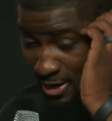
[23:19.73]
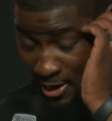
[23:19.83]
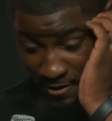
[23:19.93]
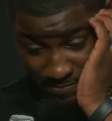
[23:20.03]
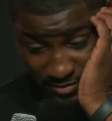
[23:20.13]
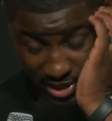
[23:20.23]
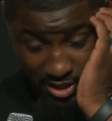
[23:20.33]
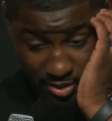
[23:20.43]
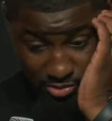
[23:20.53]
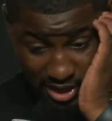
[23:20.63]
Um,
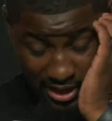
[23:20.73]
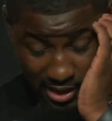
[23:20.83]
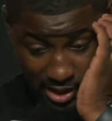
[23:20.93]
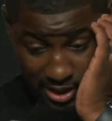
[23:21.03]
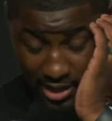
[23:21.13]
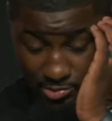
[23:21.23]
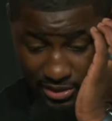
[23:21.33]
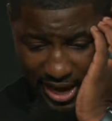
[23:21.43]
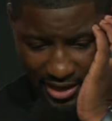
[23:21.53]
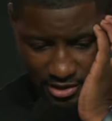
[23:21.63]
uh, it was like uh, last
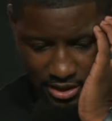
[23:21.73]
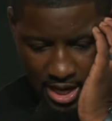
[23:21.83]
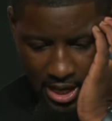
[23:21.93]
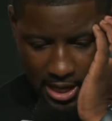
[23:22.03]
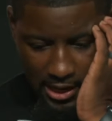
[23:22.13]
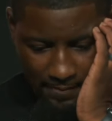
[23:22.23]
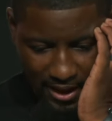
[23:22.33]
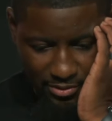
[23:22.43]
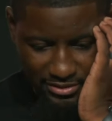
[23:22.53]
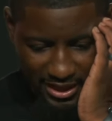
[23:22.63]
week actually. Um,
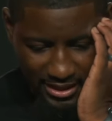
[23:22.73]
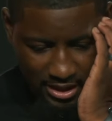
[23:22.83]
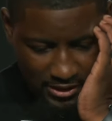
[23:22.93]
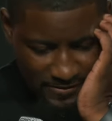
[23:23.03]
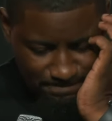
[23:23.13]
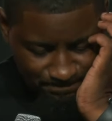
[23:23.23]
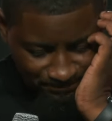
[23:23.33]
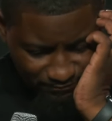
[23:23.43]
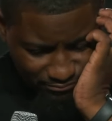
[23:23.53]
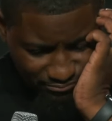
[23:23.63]
I was like,
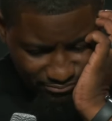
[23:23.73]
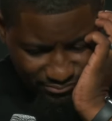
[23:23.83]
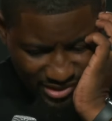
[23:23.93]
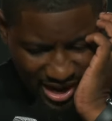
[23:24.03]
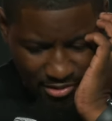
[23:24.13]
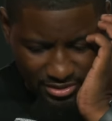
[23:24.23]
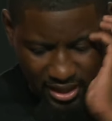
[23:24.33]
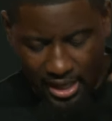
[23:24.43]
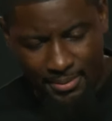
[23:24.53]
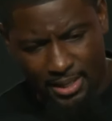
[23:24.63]
I was
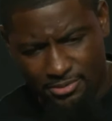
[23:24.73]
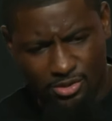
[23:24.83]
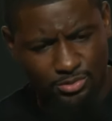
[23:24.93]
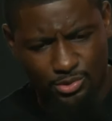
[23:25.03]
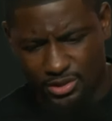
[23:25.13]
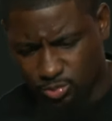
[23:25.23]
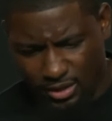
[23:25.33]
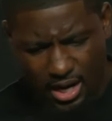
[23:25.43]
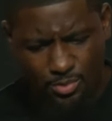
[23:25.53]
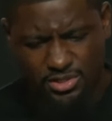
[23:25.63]
like, hey, babe, you know, we're doing this
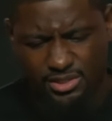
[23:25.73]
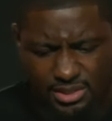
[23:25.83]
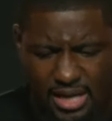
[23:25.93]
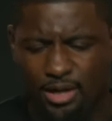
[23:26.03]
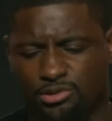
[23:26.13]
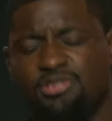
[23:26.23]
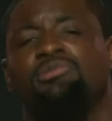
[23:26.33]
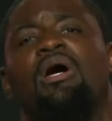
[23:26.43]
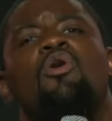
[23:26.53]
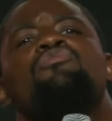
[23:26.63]
workout. We should stay healthy. She was
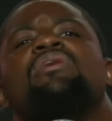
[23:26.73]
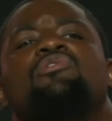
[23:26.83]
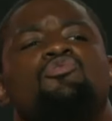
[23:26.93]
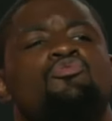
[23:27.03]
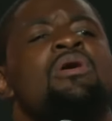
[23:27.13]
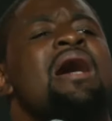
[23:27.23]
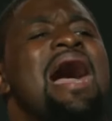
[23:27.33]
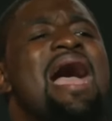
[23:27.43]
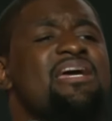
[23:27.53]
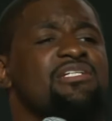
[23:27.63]
like, oh, yeah, cool.
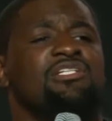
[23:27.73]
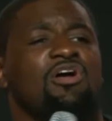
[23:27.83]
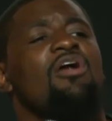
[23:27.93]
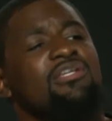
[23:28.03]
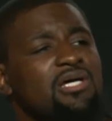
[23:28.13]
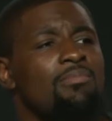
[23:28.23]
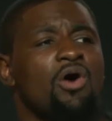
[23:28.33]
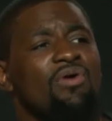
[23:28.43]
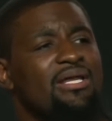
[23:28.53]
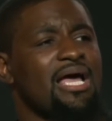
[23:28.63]
I actually started something
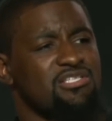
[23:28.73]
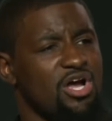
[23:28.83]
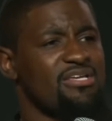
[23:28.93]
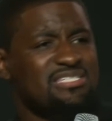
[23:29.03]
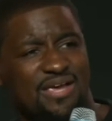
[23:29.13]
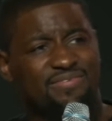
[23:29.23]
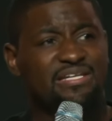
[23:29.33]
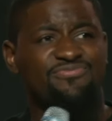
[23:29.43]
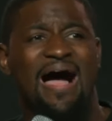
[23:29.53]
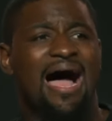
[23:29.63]
already. I started
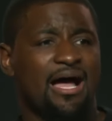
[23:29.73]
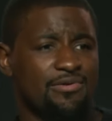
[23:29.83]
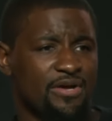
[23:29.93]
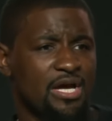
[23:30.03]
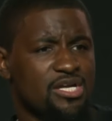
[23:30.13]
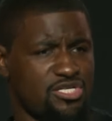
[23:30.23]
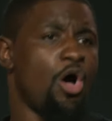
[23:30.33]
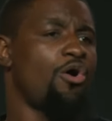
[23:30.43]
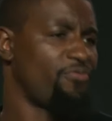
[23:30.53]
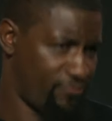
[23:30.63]
75
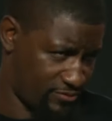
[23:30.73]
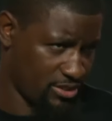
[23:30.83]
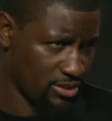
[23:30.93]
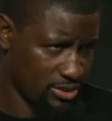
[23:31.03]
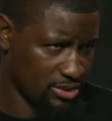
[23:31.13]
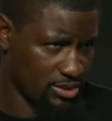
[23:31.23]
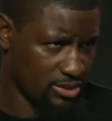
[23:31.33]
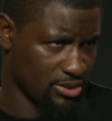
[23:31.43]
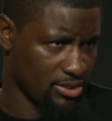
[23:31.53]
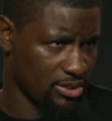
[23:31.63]
soft.
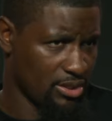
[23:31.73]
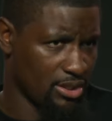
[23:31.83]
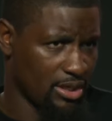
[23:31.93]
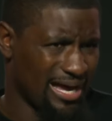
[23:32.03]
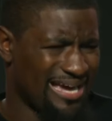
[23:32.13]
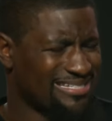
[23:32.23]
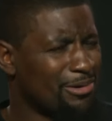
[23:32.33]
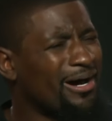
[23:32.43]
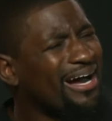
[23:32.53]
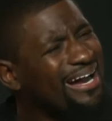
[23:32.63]
I said,
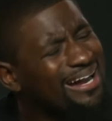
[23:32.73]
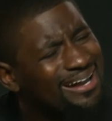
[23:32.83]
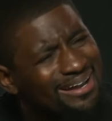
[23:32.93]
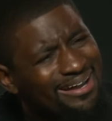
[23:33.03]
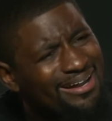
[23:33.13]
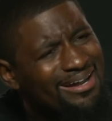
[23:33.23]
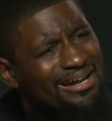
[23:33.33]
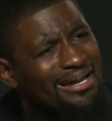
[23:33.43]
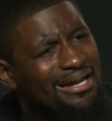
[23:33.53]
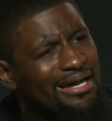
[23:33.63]
what?
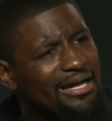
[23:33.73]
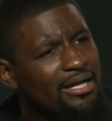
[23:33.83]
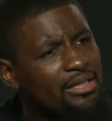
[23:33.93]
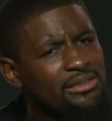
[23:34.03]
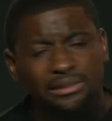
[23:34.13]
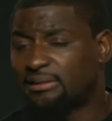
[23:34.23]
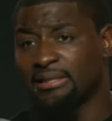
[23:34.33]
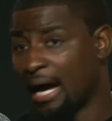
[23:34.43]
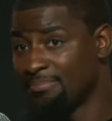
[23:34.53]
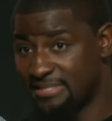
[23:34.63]
She said,
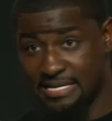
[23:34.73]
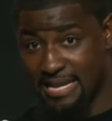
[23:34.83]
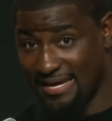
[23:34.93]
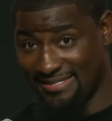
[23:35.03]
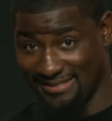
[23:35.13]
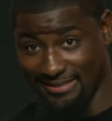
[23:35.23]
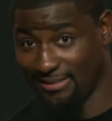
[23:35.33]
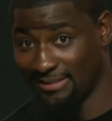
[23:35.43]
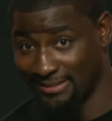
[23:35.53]
yeah, I'm 10 days in.